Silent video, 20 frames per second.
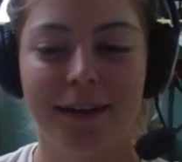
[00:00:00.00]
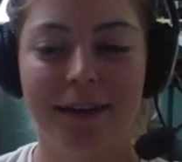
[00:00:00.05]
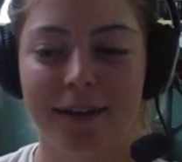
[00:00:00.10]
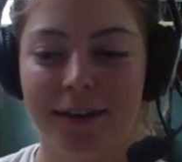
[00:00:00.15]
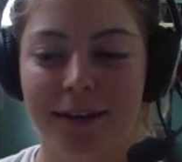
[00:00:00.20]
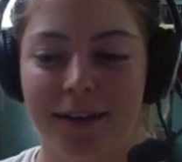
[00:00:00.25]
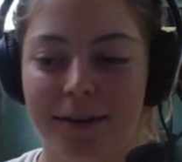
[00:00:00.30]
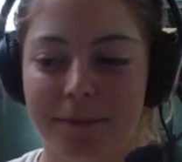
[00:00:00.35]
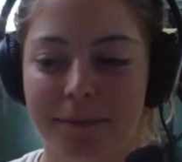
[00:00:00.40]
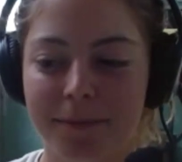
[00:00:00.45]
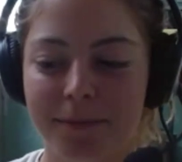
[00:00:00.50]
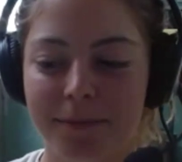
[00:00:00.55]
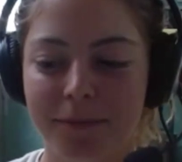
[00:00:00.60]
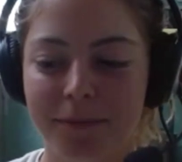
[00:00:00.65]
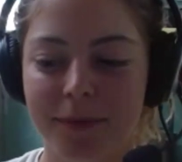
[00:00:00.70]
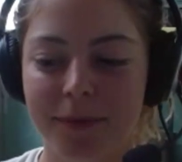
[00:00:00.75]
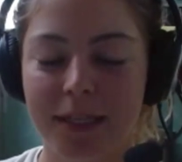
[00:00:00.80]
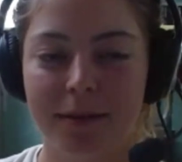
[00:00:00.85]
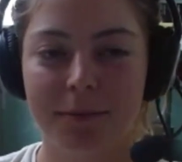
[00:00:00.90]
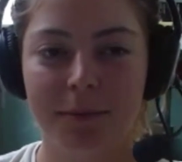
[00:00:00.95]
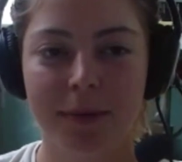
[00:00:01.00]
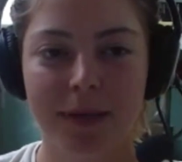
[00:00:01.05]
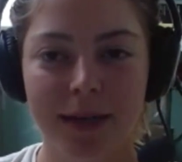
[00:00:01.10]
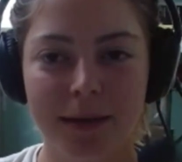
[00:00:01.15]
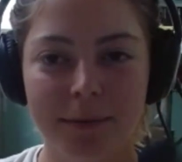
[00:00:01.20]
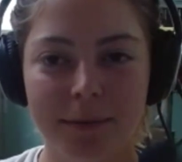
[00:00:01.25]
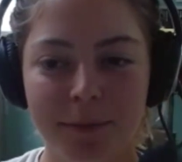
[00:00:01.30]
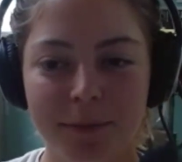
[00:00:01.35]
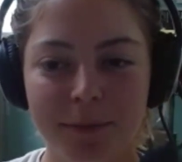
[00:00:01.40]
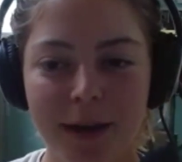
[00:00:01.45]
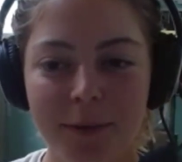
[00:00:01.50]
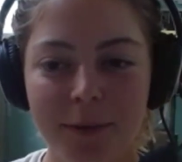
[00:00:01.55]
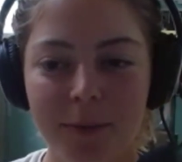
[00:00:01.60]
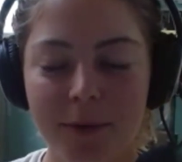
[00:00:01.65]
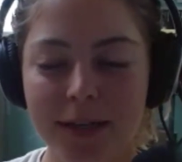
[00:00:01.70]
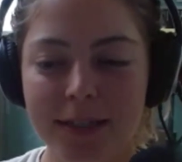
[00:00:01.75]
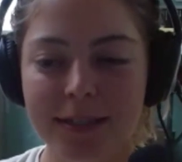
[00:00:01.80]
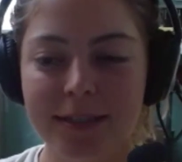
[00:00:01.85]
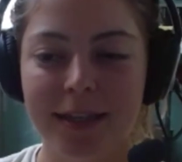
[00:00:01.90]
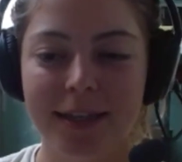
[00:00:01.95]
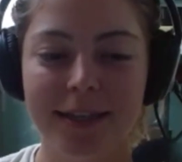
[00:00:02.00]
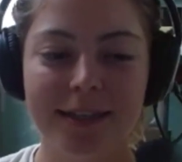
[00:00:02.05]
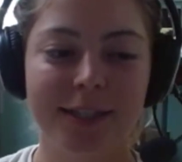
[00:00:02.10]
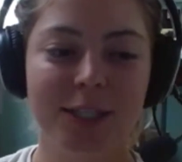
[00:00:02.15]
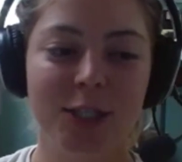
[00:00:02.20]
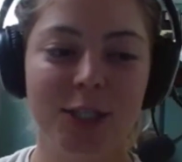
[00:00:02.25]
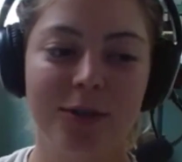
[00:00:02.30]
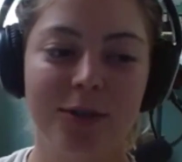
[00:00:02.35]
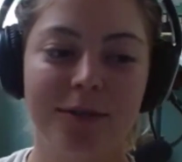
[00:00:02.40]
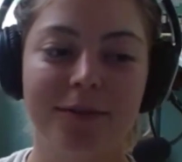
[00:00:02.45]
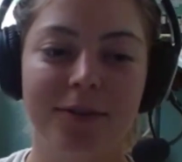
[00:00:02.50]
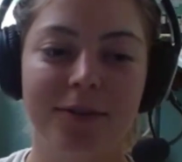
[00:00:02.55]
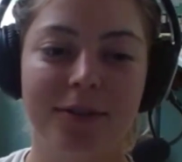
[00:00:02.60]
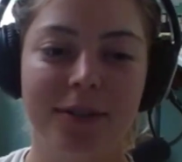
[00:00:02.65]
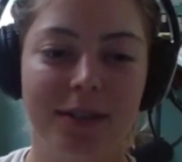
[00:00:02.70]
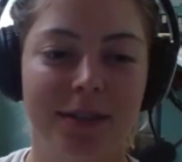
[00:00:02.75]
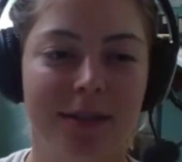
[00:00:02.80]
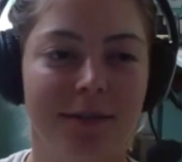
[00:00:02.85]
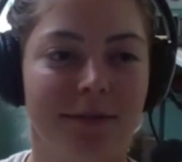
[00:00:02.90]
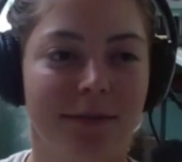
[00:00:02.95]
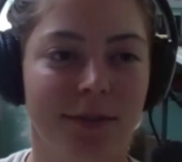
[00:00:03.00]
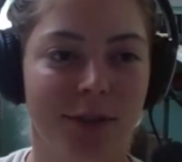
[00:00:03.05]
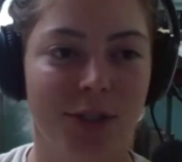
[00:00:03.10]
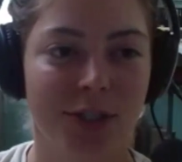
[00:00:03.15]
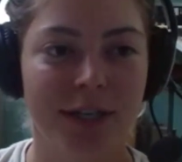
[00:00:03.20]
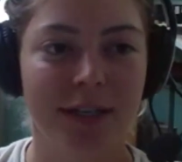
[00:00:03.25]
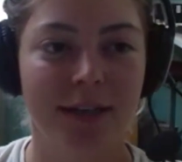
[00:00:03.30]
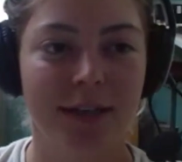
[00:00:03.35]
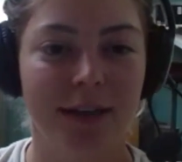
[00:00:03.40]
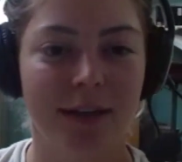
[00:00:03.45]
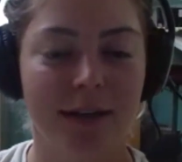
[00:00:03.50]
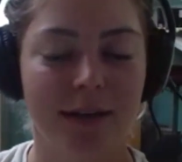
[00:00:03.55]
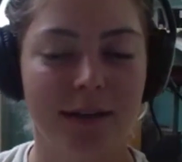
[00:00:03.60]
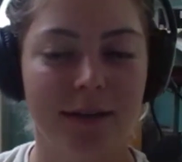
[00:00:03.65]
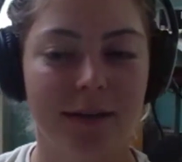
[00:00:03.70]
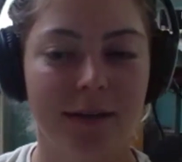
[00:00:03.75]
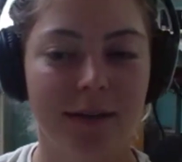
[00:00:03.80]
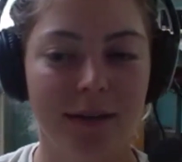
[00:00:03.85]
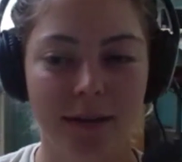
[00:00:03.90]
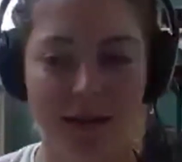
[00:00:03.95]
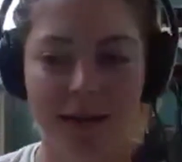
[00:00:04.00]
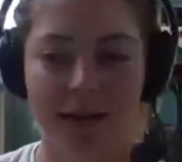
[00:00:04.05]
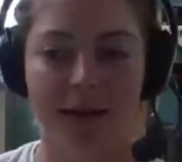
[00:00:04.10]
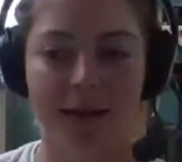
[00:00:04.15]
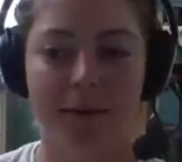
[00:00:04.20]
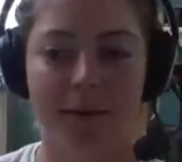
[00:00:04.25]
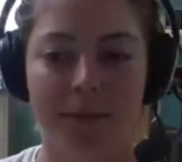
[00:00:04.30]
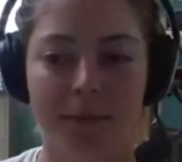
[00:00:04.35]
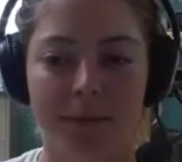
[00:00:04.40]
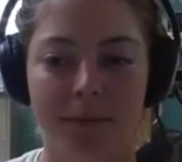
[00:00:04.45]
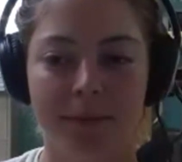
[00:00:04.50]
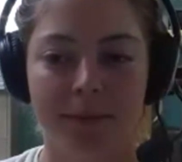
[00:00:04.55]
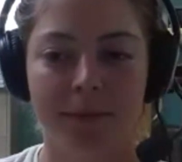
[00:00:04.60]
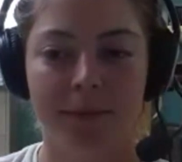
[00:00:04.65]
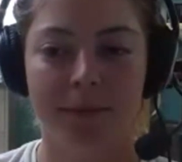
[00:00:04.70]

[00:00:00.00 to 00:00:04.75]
But I want to say it's the University of Virginia. Um,